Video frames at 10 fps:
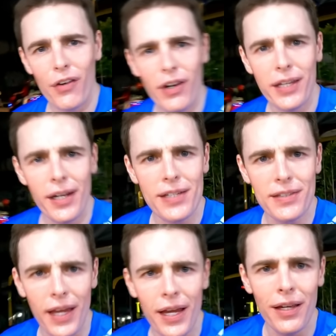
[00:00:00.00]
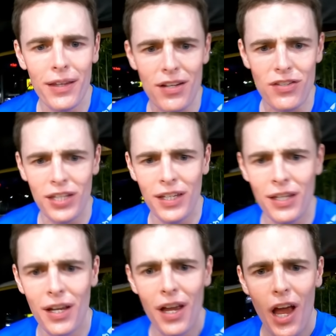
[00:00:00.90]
I recognise tea. that's tea.